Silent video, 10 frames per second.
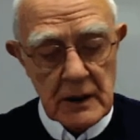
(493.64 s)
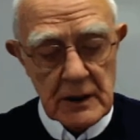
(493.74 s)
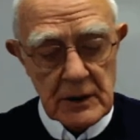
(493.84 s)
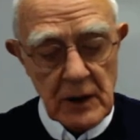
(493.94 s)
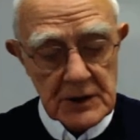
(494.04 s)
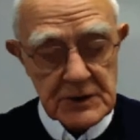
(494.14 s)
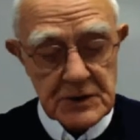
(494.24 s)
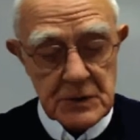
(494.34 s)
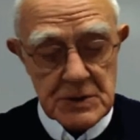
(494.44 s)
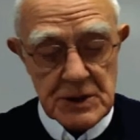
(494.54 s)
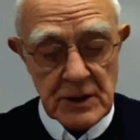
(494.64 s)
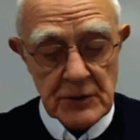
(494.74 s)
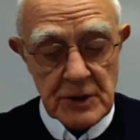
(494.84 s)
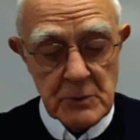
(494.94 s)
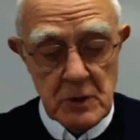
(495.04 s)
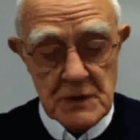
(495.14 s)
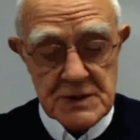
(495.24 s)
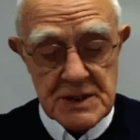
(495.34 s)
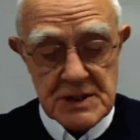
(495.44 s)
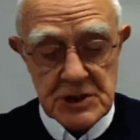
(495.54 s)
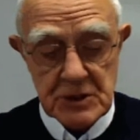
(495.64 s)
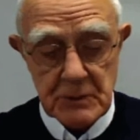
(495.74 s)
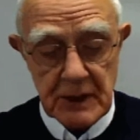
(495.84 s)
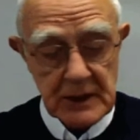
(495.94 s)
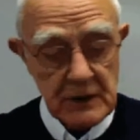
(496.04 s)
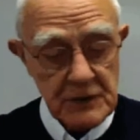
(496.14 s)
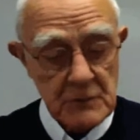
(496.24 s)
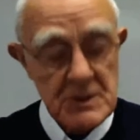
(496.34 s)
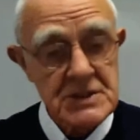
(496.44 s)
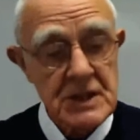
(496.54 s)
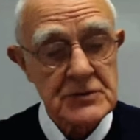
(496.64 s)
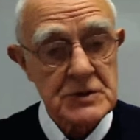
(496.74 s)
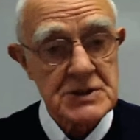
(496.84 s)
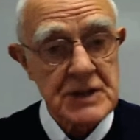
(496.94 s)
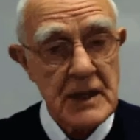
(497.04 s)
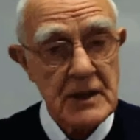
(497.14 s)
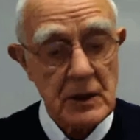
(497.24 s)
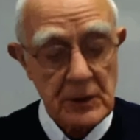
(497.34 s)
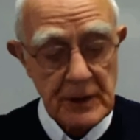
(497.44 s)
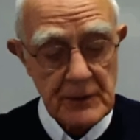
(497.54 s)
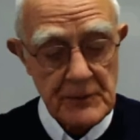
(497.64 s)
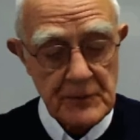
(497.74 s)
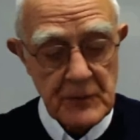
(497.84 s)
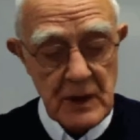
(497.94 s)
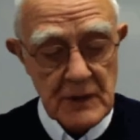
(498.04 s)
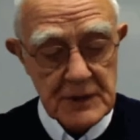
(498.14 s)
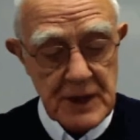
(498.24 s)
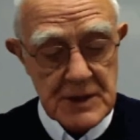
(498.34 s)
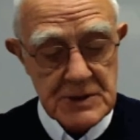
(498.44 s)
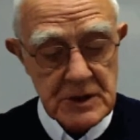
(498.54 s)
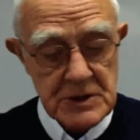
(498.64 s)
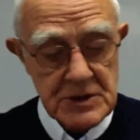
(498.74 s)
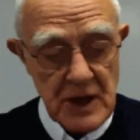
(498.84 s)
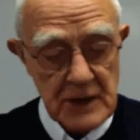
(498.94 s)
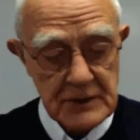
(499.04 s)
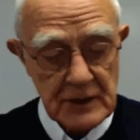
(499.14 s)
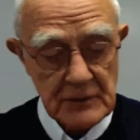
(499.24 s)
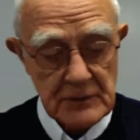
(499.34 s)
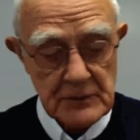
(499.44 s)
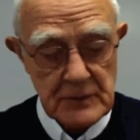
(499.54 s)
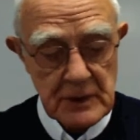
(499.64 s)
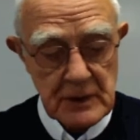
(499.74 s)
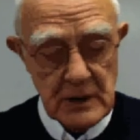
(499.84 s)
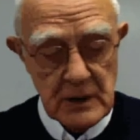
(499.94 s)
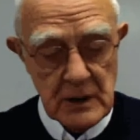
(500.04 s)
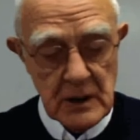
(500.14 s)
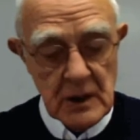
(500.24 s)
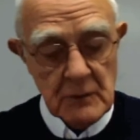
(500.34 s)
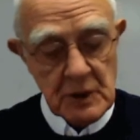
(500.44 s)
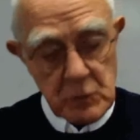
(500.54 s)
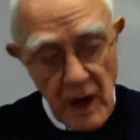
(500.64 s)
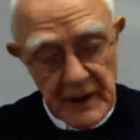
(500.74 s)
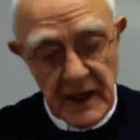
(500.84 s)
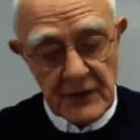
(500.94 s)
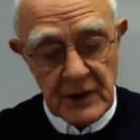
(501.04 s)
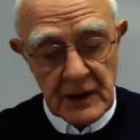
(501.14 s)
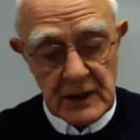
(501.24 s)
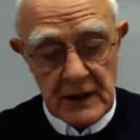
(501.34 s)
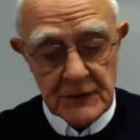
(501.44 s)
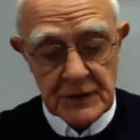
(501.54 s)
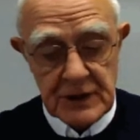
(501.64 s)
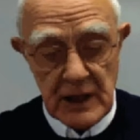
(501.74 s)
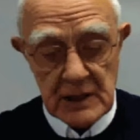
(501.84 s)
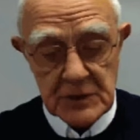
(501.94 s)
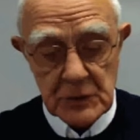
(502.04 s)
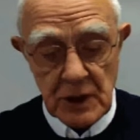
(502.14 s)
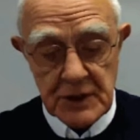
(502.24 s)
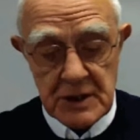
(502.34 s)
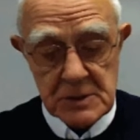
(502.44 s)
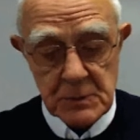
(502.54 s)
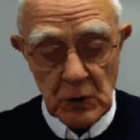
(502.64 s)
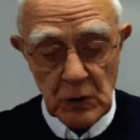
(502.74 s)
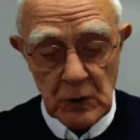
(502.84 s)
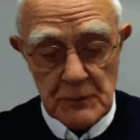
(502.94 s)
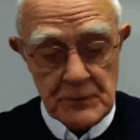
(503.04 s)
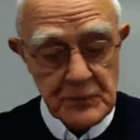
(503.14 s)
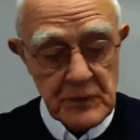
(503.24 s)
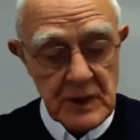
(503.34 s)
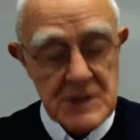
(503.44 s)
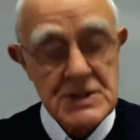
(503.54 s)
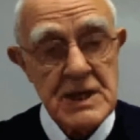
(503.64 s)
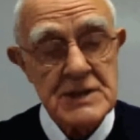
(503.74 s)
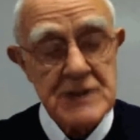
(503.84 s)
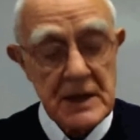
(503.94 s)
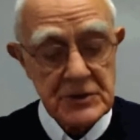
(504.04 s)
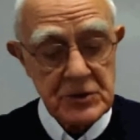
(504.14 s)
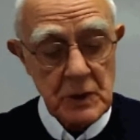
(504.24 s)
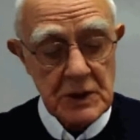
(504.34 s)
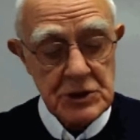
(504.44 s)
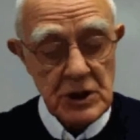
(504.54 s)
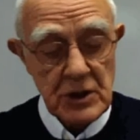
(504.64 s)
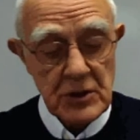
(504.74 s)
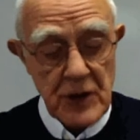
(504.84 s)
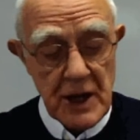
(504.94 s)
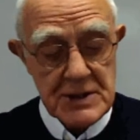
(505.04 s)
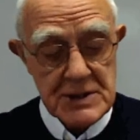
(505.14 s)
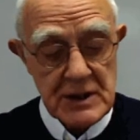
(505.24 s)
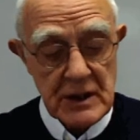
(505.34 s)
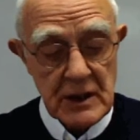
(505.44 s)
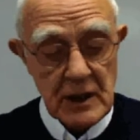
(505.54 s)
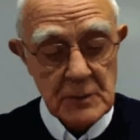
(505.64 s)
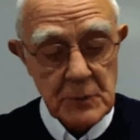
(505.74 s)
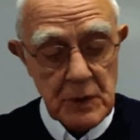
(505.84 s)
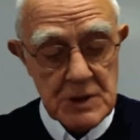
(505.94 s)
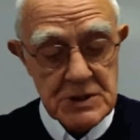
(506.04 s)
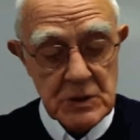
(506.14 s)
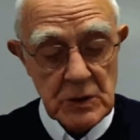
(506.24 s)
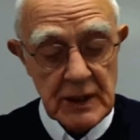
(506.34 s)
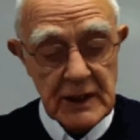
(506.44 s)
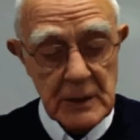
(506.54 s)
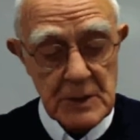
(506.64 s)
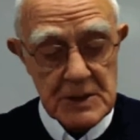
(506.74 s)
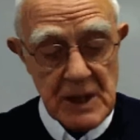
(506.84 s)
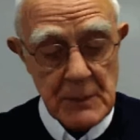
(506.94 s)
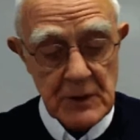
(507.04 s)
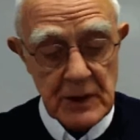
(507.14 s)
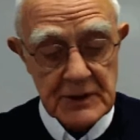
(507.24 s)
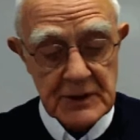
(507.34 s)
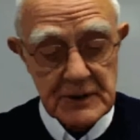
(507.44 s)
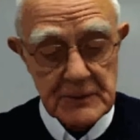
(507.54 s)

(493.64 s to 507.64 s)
Not to do so removes decision-making from the central stakeholder, the test constructor. But one area Cliff and Yeld do not explore is the extent to which race and poor schooling can be separated.